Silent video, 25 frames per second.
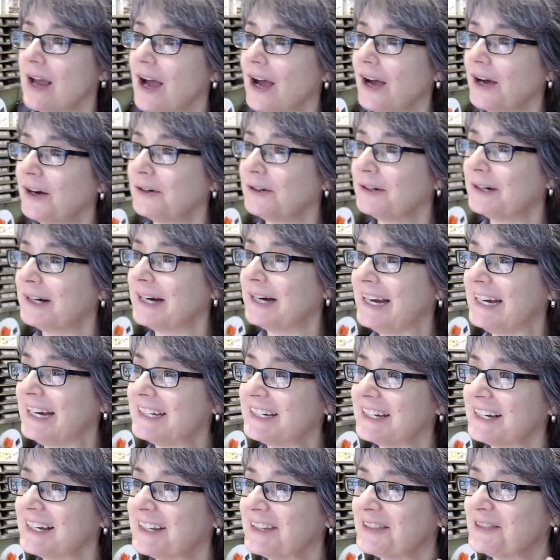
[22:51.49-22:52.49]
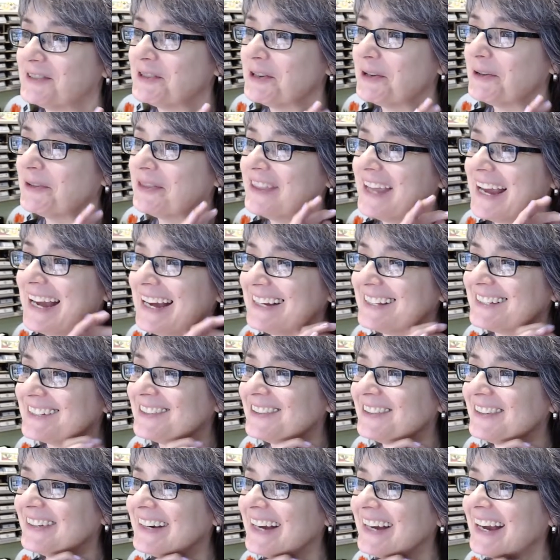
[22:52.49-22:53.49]
All right. So thanks,
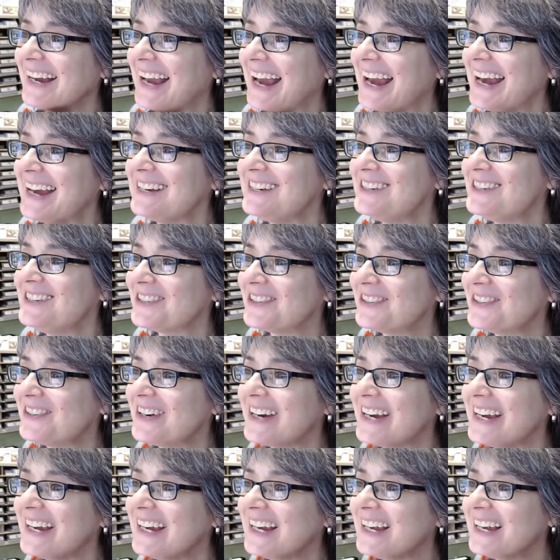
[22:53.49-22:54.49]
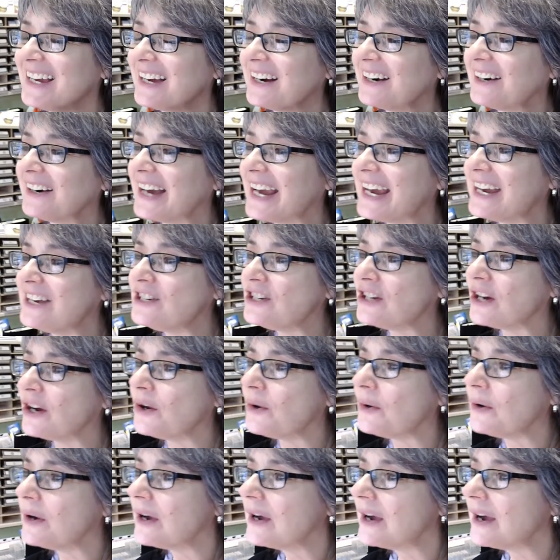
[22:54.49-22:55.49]
Gloria. Hey, Joy. Or hey,
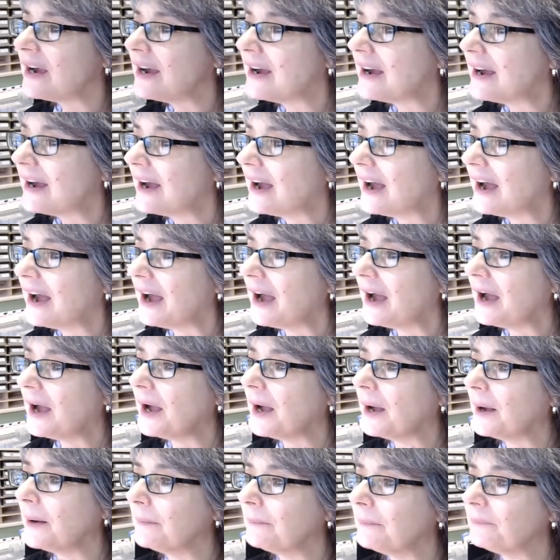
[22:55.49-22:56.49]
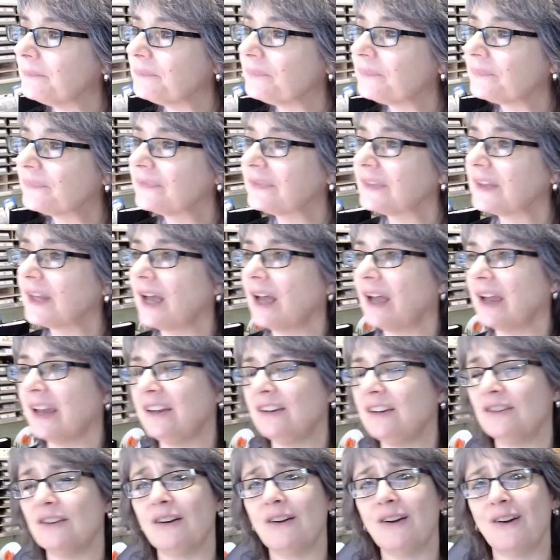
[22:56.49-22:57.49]
Joe. Um, I
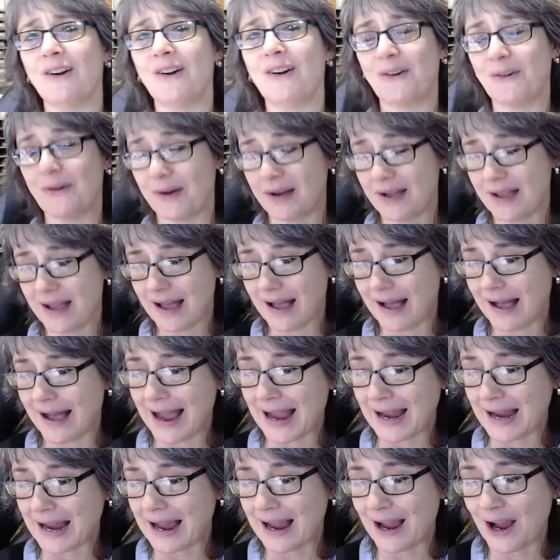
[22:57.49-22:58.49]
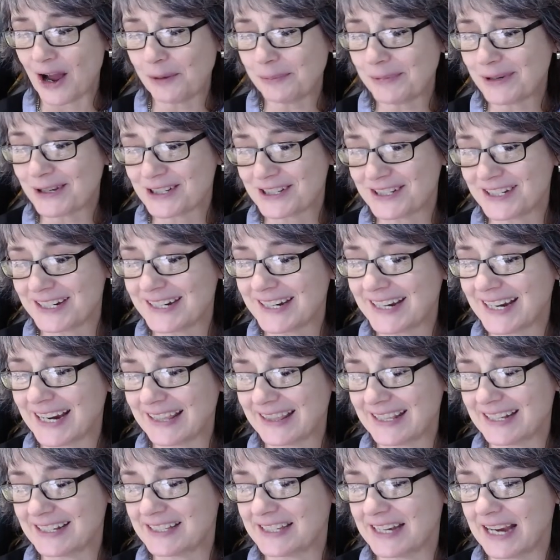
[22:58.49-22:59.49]
know. I, I almost didn't
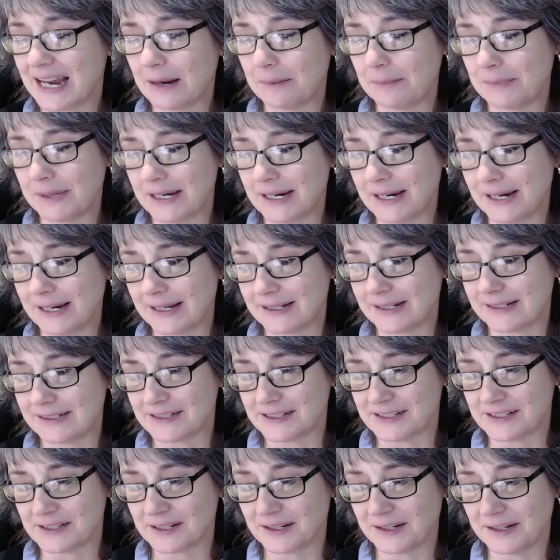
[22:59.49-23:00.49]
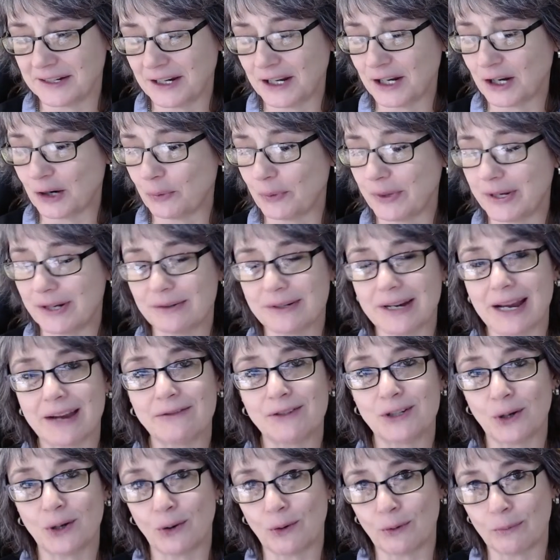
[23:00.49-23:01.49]
get this set because, you know, we don't
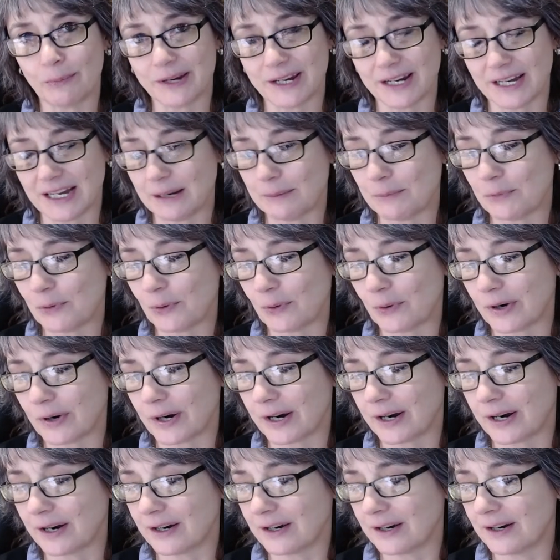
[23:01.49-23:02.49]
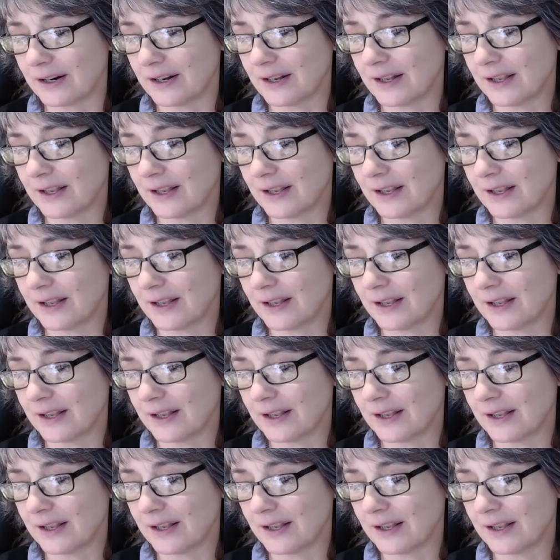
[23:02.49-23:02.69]
have Toby anymore.